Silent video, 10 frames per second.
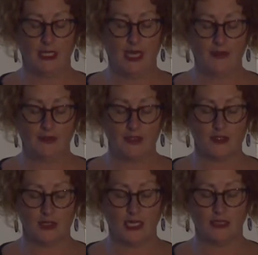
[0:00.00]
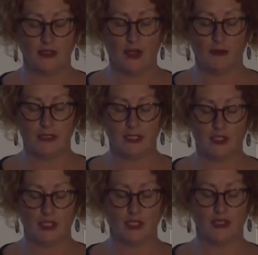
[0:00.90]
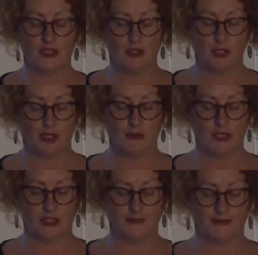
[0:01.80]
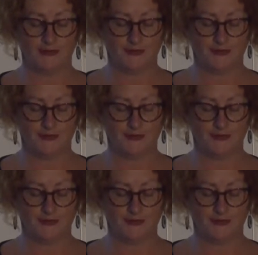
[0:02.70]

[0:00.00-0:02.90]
at the Australian Competition and Consumer Commission.